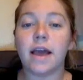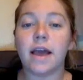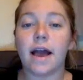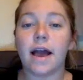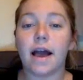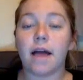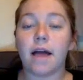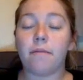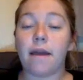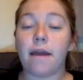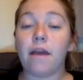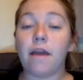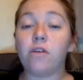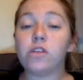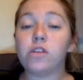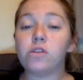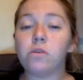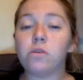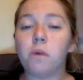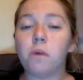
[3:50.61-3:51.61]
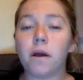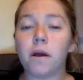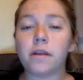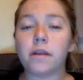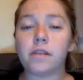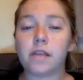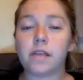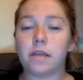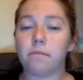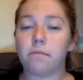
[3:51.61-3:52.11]
I also
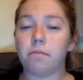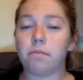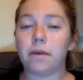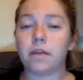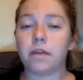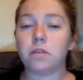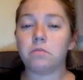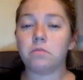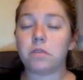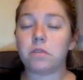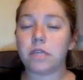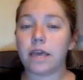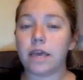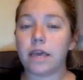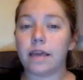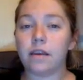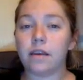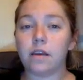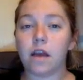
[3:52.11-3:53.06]
want and plan to attend